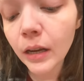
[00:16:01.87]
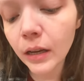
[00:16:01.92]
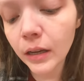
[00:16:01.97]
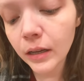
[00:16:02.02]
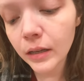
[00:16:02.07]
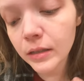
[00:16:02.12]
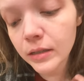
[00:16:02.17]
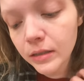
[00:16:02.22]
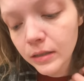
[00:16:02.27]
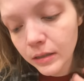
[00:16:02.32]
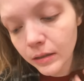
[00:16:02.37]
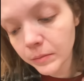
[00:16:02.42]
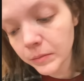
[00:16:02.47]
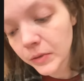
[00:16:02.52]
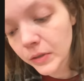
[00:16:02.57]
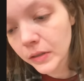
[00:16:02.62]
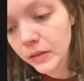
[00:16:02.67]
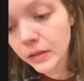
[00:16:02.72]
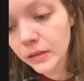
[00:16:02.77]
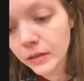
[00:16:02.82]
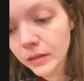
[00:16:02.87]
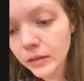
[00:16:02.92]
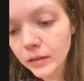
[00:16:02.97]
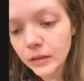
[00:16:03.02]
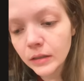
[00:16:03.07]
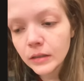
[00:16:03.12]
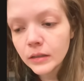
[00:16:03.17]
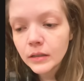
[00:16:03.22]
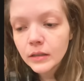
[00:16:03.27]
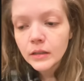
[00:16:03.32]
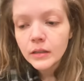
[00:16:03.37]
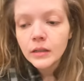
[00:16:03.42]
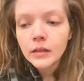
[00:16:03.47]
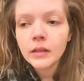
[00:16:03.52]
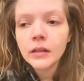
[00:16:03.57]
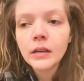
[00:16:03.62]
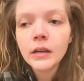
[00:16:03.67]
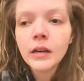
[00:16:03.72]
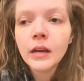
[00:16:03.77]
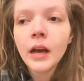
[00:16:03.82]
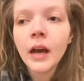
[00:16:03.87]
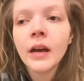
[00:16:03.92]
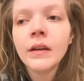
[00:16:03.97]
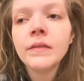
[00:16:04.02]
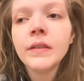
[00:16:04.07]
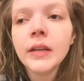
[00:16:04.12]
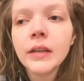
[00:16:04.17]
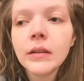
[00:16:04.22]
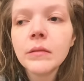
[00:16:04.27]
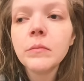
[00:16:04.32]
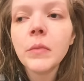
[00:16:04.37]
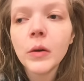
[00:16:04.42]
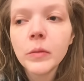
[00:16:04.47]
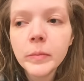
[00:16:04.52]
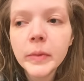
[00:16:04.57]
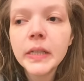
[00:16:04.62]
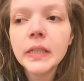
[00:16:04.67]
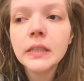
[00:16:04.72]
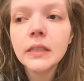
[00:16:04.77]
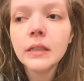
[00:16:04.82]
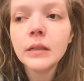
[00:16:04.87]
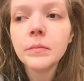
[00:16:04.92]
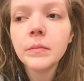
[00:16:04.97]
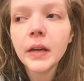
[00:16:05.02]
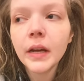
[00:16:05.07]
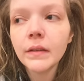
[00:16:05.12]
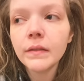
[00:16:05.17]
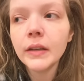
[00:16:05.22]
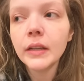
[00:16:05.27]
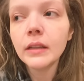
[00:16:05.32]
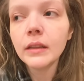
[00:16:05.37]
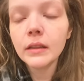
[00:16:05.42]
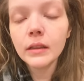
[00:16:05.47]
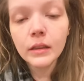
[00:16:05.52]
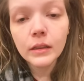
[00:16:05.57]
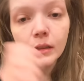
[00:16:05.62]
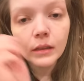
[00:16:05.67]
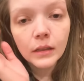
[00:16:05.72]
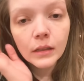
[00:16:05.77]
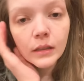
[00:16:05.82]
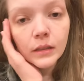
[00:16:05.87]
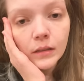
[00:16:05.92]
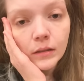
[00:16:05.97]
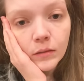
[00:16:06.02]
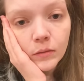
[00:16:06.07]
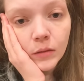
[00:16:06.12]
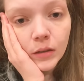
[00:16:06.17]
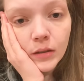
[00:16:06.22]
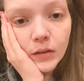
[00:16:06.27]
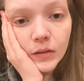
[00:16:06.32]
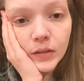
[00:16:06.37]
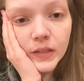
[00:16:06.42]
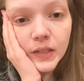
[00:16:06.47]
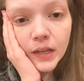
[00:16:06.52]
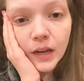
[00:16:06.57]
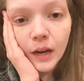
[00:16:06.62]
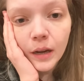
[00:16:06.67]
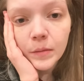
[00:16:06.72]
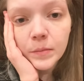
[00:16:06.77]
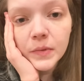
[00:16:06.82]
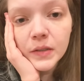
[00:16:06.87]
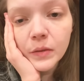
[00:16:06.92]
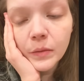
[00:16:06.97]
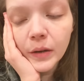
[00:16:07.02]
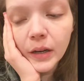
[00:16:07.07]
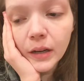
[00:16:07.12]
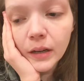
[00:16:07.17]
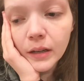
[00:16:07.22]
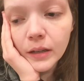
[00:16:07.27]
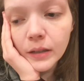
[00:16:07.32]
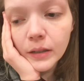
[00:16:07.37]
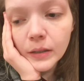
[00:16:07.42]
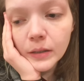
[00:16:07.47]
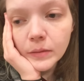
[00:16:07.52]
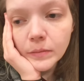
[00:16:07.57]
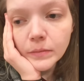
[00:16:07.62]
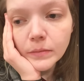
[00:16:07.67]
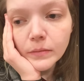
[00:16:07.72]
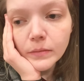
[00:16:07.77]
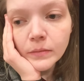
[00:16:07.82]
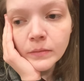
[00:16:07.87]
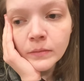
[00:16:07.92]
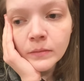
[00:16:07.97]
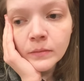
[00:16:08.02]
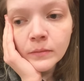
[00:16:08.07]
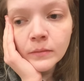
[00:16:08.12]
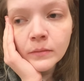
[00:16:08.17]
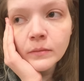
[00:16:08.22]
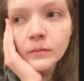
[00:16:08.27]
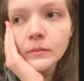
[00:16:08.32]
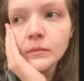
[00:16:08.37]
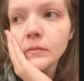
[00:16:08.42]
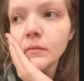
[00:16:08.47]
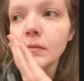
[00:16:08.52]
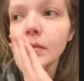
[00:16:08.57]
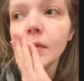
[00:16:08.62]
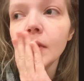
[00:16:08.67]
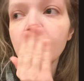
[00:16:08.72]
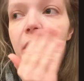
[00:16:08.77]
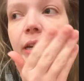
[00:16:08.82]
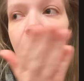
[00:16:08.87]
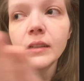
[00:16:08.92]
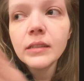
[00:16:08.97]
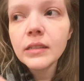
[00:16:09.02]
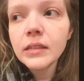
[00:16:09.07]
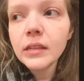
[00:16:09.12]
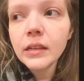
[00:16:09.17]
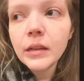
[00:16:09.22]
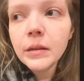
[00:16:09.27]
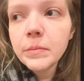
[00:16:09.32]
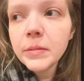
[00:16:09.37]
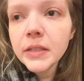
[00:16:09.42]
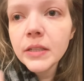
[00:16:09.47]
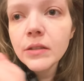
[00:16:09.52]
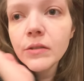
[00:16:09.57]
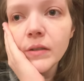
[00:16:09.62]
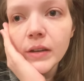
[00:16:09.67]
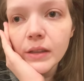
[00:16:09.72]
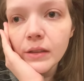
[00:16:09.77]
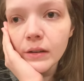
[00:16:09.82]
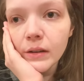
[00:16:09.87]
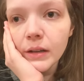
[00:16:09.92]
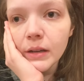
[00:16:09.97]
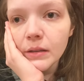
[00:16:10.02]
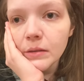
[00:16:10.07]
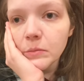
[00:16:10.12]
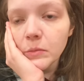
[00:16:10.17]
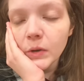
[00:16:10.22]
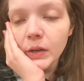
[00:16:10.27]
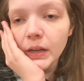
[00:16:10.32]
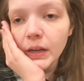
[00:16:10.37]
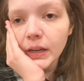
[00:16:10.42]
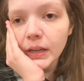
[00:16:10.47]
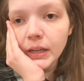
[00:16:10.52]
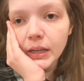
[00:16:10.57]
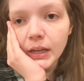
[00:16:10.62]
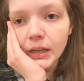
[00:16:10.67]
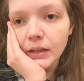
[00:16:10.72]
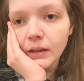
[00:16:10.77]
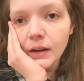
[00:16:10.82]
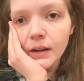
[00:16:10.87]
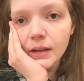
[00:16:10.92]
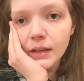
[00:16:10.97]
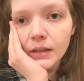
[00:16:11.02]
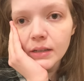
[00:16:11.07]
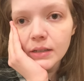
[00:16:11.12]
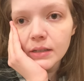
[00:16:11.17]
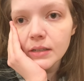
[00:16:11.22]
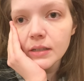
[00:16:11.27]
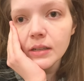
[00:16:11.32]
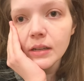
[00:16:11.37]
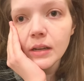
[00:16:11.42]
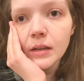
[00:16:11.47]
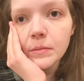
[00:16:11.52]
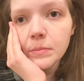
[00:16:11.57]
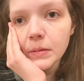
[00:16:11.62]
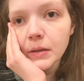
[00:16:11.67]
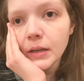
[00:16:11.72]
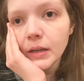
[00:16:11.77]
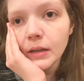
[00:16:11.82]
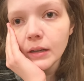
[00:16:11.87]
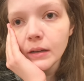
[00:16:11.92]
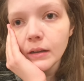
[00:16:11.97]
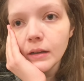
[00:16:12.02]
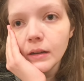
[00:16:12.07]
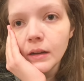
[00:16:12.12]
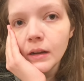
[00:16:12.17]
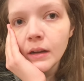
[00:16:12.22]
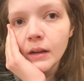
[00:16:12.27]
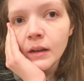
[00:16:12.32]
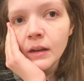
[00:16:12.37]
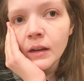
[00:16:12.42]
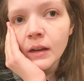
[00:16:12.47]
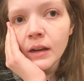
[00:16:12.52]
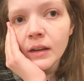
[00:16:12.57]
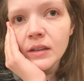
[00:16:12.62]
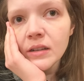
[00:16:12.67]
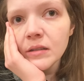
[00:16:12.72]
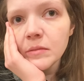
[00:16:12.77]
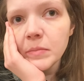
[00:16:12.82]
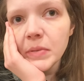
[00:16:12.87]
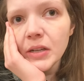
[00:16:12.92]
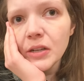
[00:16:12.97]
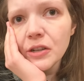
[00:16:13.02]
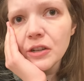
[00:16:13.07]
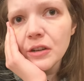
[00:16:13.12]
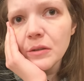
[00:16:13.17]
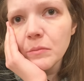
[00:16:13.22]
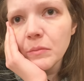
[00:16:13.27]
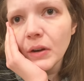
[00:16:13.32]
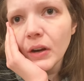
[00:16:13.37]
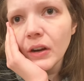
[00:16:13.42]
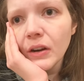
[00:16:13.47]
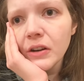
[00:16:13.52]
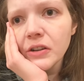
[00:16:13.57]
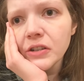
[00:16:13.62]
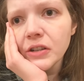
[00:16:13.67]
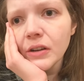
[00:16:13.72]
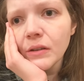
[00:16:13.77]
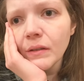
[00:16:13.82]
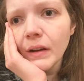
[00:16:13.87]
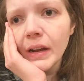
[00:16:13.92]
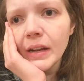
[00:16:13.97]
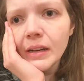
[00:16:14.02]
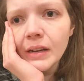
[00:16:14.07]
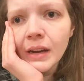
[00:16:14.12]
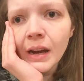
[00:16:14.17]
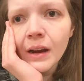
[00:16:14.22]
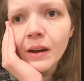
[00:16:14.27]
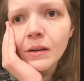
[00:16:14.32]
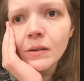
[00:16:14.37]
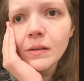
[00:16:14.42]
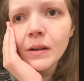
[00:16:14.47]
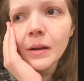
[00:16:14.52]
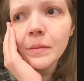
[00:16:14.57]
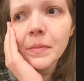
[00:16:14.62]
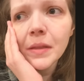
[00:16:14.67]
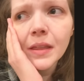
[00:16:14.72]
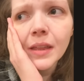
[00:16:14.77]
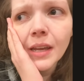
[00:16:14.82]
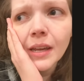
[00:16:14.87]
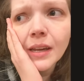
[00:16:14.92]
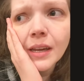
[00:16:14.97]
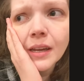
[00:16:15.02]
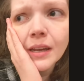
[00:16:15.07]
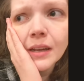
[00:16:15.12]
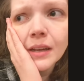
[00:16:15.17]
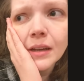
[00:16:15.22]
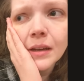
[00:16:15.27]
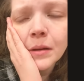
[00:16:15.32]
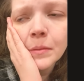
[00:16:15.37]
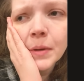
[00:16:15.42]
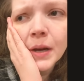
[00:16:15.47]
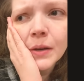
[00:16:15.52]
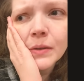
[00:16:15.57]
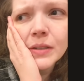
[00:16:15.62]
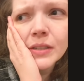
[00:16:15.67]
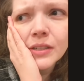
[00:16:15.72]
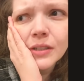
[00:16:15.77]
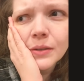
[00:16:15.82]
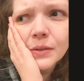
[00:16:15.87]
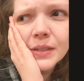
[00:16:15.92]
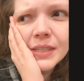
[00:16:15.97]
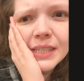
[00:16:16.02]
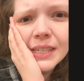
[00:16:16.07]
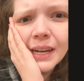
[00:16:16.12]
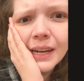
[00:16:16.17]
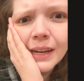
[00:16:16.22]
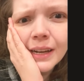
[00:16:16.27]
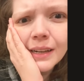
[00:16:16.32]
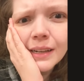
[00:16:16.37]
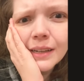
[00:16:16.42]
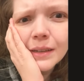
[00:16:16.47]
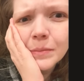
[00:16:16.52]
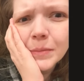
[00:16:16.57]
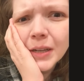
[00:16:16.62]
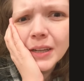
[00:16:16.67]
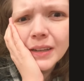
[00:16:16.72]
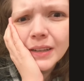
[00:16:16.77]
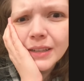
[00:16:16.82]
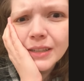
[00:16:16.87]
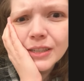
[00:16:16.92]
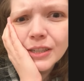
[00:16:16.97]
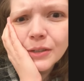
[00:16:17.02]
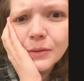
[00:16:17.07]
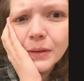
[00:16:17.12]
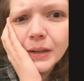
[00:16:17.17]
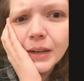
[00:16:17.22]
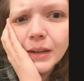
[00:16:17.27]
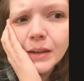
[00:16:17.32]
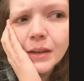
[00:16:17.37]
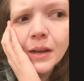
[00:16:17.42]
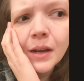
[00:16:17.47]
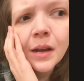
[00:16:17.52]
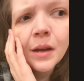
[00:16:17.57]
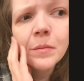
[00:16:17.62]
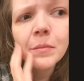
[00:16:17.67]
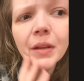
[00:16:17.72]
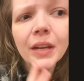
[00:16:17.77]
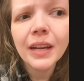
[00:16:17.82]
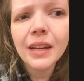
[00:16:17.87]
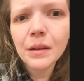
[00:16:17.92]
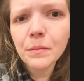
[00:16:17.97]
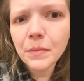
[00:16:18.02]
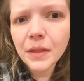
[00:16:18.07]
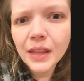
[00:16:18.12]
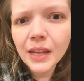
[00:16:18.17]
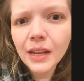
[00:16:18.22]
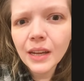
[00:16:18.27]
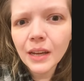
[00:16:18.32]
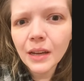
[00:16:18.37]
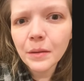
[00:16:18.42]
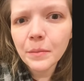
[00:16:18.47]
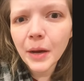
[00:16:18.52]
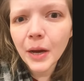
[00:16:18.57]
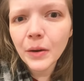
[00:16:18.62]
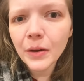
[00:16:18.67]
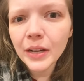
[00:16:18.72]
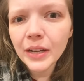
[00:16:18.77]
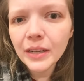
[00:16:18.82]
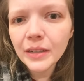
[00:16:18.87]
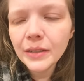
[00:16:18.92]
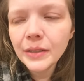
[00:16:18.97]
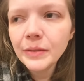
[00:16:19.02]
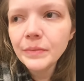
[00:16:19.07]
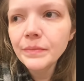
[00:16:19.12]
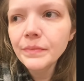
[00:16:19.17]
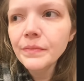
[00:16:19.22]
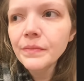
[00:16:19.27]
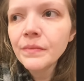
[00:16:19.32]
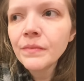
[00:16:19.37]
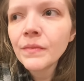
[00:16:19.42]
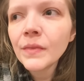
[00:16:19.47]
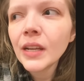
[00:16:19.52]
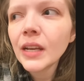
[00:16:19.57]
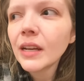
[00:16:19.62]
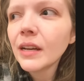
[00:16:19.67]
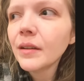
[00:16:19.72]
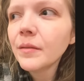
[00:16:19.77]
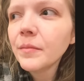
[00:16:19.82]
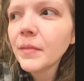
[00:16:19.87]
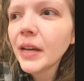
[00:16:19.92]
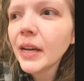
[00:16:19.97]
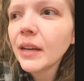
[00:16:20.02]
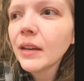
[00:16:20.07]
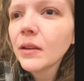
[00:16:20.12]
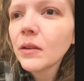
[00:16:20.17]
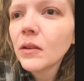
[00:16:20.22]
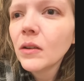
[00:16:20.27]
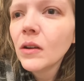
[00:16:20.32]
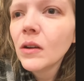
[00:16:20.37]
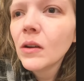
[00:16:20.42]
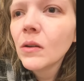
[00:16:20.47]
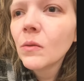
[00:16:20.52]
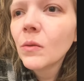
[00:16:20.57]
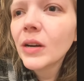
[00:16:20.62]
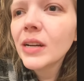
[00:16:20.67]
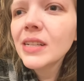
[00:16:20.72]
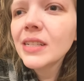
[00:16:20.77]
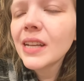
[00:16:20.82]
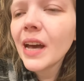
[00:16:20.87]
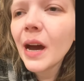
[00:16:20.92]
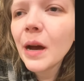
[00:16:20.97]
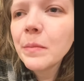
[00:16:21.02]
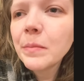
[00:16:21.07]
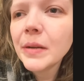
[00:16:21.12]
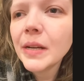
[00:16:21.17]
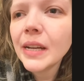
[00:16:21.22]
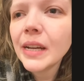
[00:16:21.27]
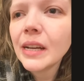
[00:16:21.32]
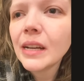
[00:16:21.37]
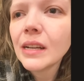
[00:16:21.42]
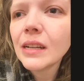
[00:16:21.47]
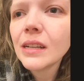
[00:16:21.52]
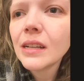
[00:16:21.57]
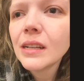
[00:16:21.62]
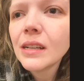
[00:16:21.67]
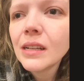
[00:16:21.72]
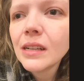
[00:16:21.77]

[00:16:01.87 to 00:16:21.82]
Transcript: I guess I'm just having a moment. I'm having one of those times where I can't sleep. It's 3.30 in the morning. I cannot get to sleep. And I just binged and purged. And right now I'm thinking about suicide. I'm not going to do it. But like I'm thinking about it. And I'm like, what is happening?